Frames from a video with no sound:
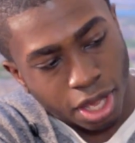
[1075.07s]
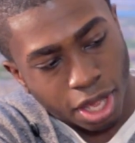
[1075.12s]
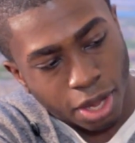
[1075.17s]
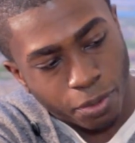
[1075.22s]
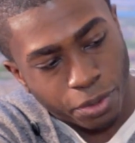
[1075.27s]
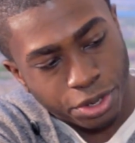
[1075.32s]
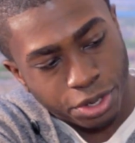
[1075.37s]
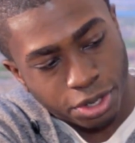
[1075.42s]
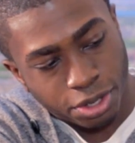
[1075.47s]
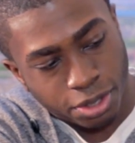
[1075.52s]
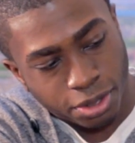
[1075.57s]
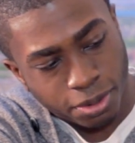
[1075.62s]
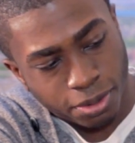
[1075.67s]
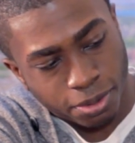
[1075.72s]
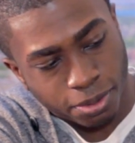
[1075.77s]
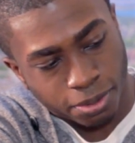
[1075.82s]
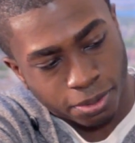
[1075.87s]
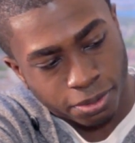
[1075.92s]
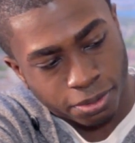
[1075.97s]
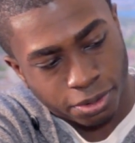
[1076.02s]
And when you
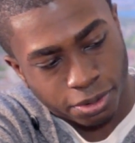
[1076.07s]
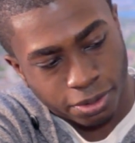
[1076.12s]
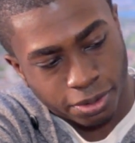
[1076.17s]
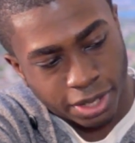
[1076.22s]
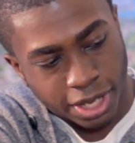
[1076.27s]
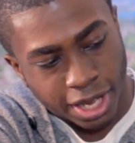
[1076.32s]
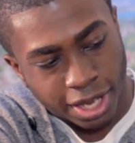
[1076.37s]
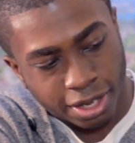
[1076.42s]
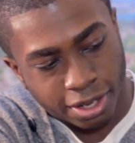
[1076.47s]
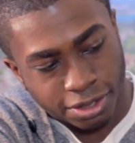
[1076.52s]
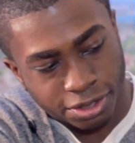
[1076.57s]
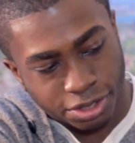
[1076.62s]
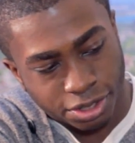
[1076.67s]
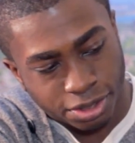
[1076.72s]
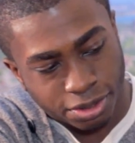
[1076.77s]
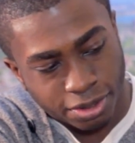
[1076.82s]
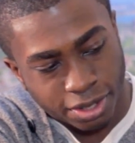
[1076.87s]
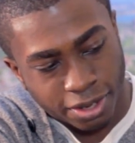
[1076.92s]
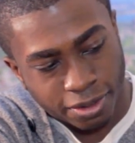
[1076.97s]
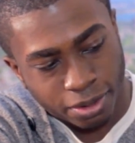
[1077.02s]
do that, I'll
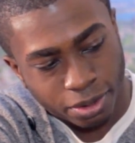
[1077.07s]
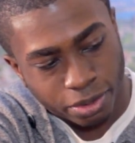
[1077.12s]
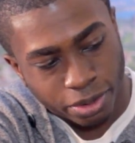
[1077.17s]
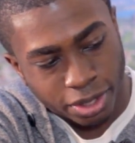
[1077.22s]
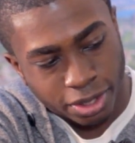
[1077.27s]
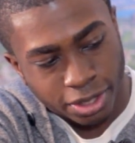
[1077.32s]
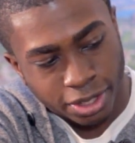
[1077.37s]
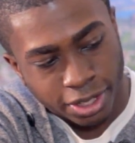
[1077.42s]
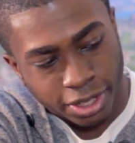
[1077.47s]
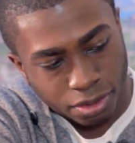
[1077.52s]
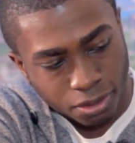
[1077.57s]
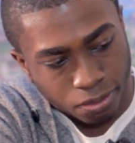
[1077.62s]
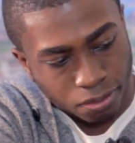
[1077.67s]
just do that really quickly.